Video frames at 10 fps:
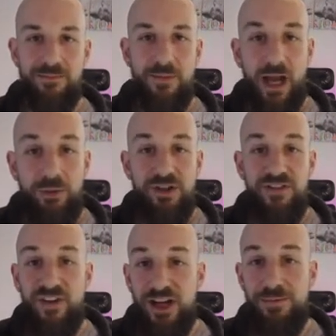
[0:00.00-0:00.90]
I would
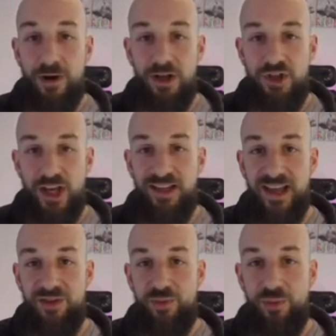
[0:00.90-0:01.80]
define a project
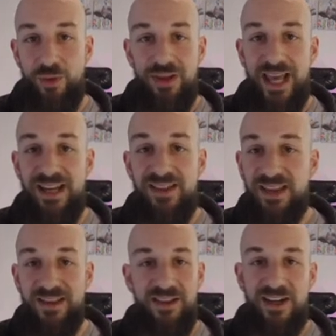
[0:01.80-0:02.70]
as really
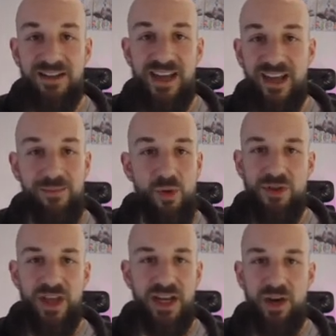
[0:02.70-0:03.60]
anything that's going to take more
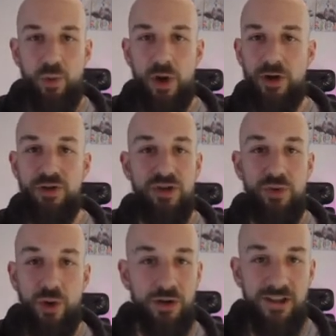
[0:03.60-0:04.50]
than 1 or 2
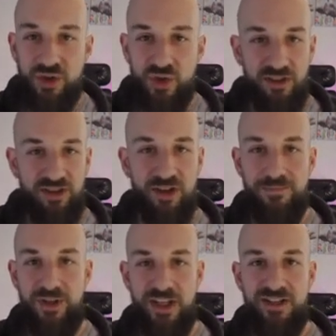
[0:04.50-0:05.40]
work sessions to
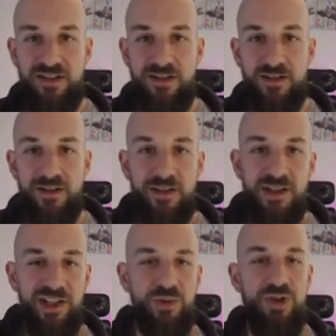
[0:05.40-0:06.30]
complete.
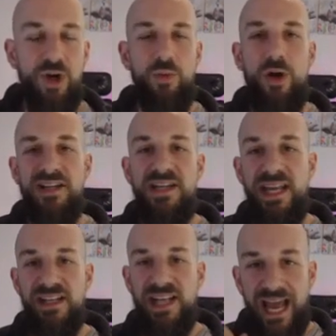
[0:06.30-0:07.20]
You don't want to
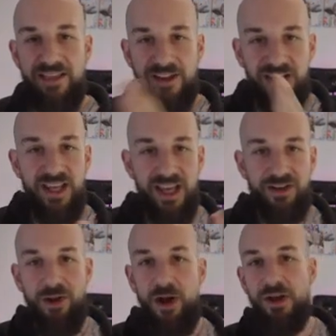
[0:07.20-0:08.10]
take a task and kick it
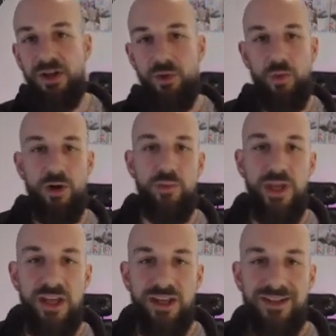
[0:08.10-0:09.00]
along your work
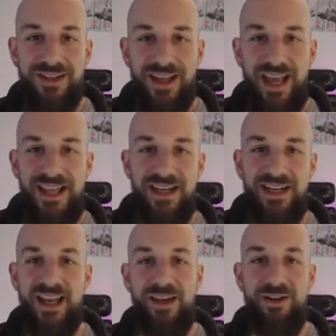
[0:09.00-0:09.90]
week and then
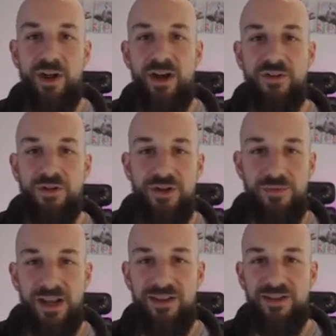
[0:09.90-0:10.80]
kick it along for 2
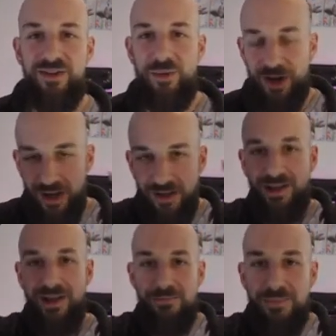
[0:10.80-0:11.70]
months. You want to
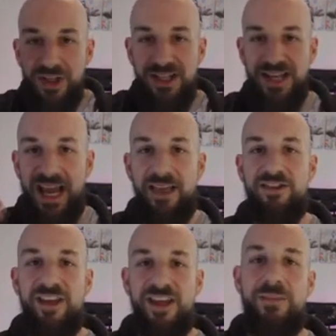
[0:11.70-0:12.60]
complete
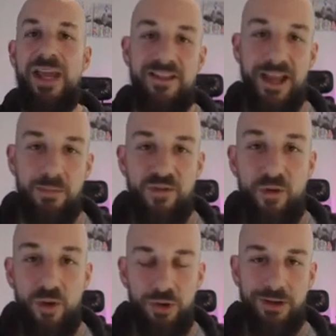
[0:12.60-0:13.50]
tasks and make steps
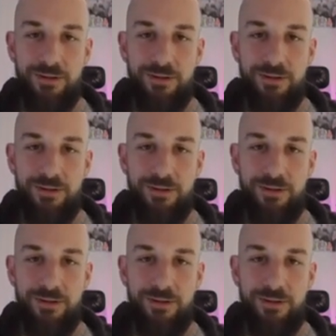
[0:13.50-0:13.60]
forward.